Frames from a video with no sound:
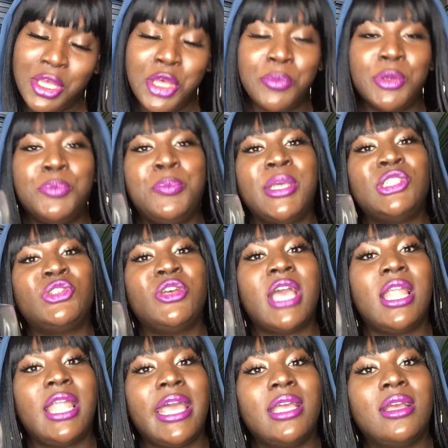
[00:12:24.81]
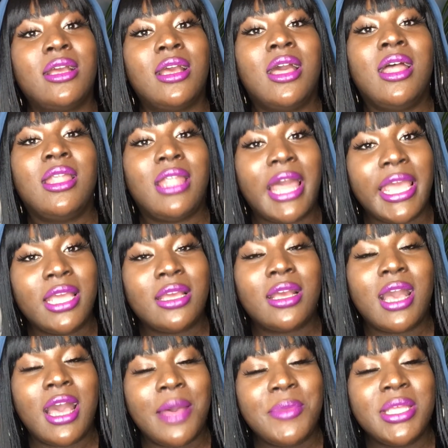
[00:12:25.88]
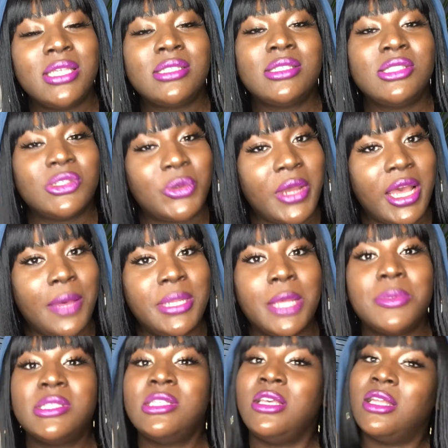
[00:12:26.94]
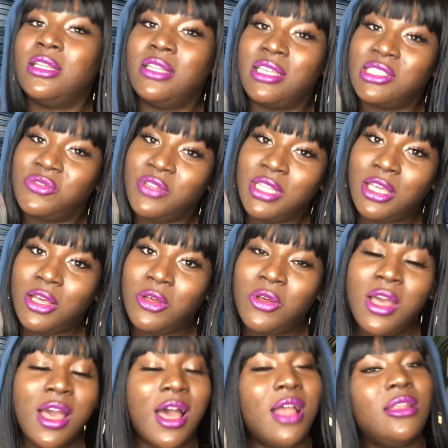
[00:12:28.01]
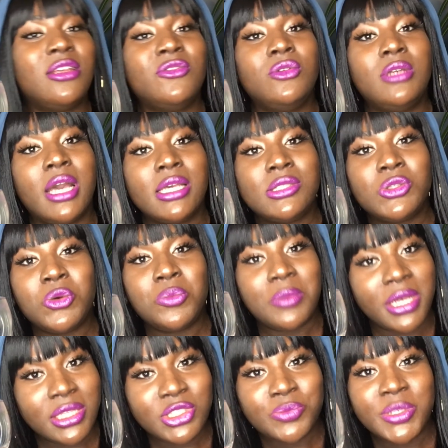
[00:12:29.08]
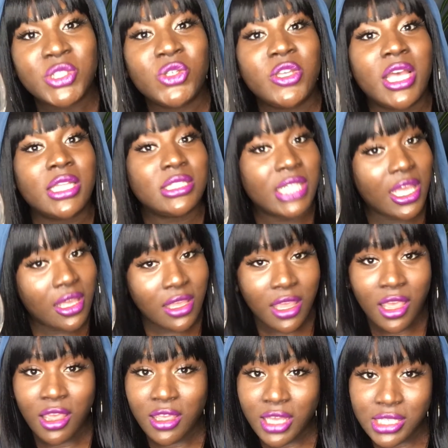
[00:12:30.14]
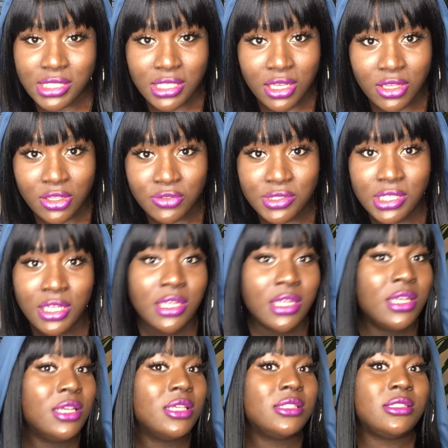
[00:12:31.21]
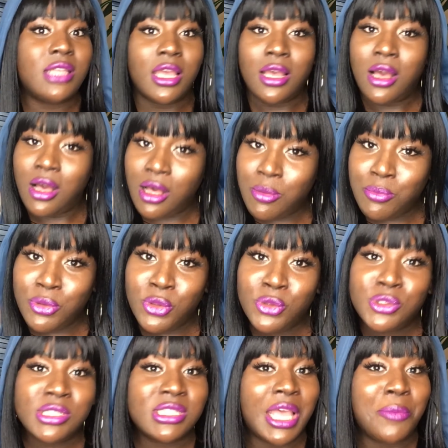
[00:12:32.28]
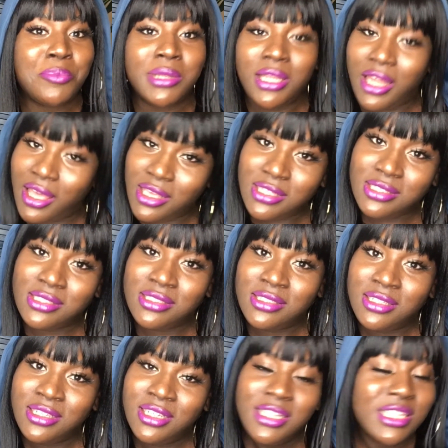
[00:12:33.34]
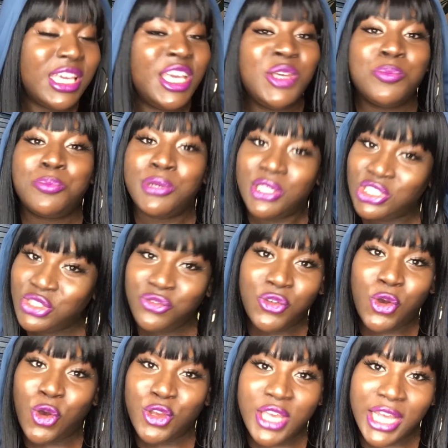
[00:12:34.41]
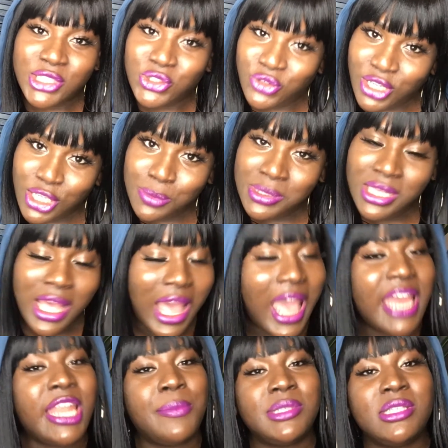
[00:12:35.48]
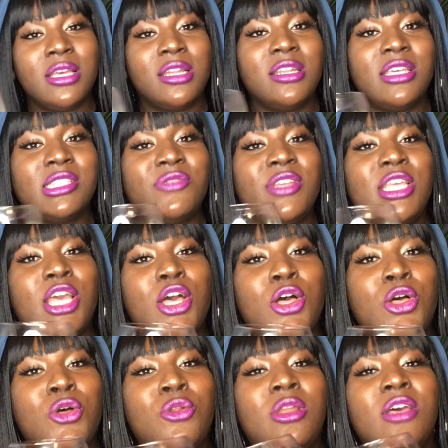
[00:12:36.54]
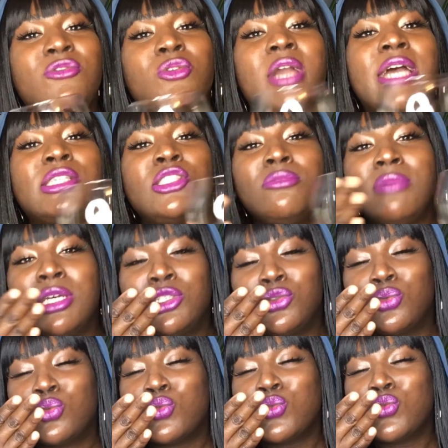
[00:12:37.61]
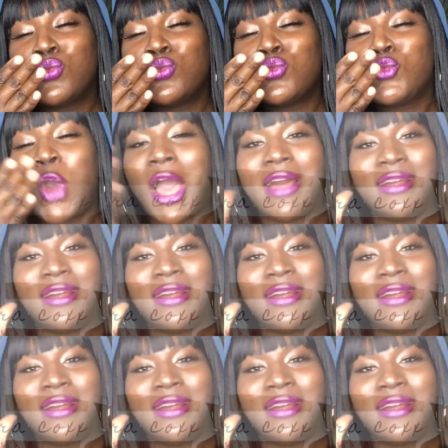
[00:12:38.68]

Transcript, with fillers: But make sure y'all like, like, comment, and subscribe. And I'm going to see you in the next video. I love you guys so much. Make sure y'all taking care of yourselves. Stay humble. Stay blessed. Keep pushing for all y'all dreams. And I'm going to see you in the next video. Love you guys so much. Mwah.